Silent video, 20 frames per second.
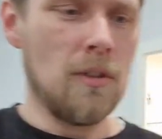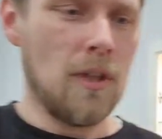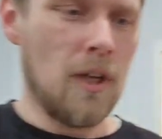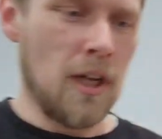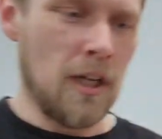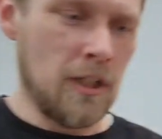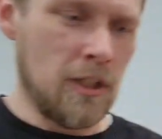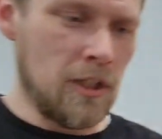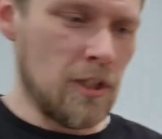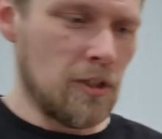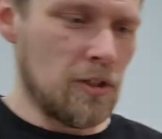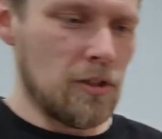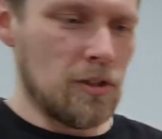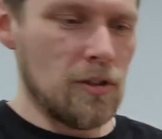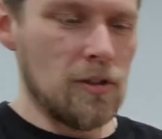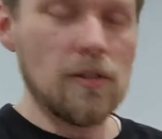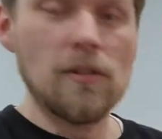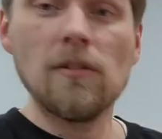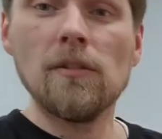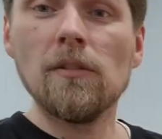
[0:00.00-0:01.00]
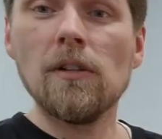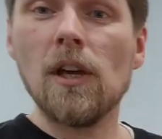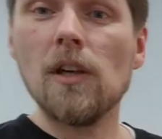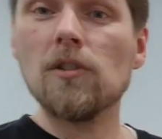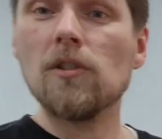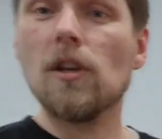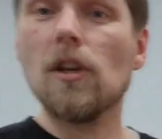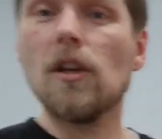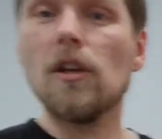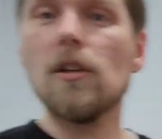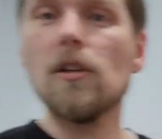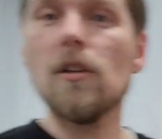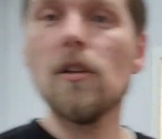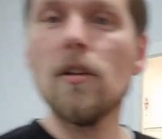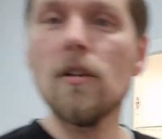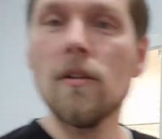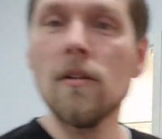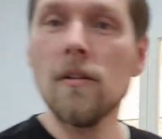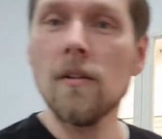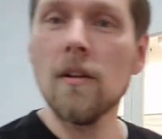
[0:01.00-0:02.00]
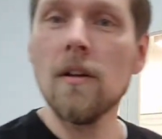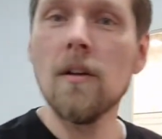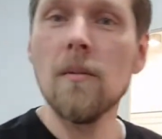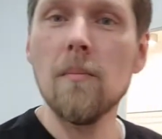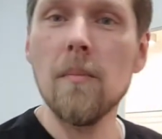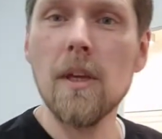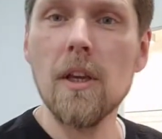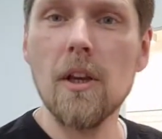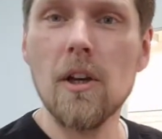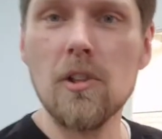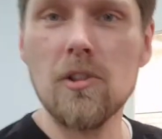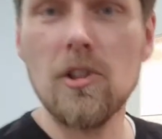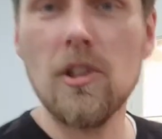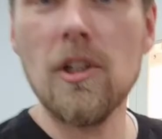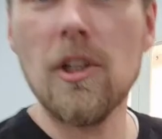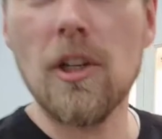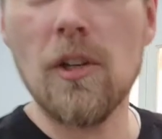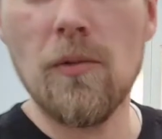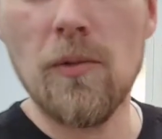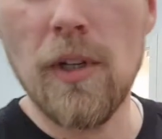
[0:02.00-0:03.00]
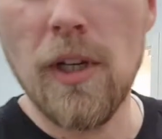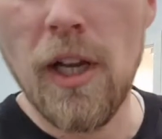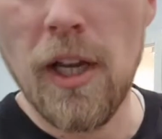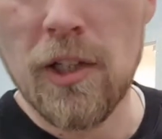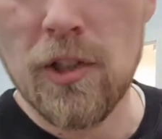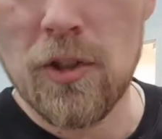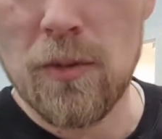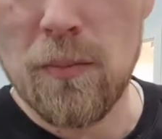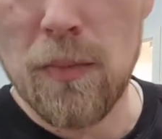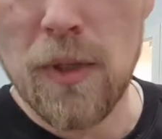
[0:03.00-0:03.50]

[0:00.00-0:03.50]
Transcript: I did as a kid because it relaxed